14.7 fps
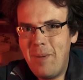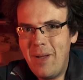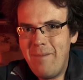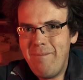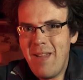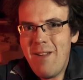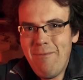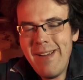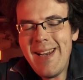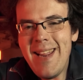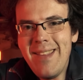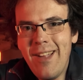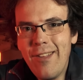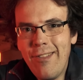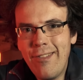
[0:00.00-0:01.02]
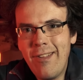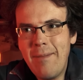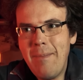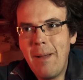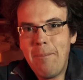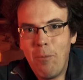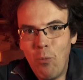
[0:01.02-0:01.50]
but it really does
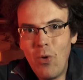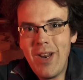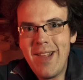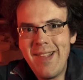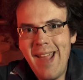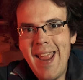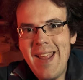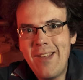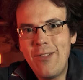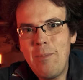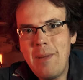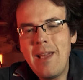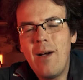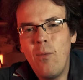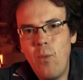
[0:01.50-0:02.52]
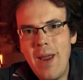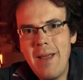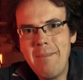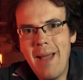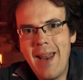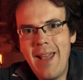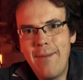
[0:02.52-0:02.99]
sum up what it takes to be a
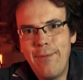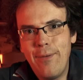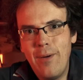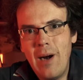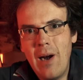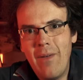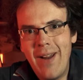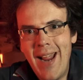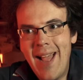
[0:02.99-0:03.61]
wingman at Ferrari,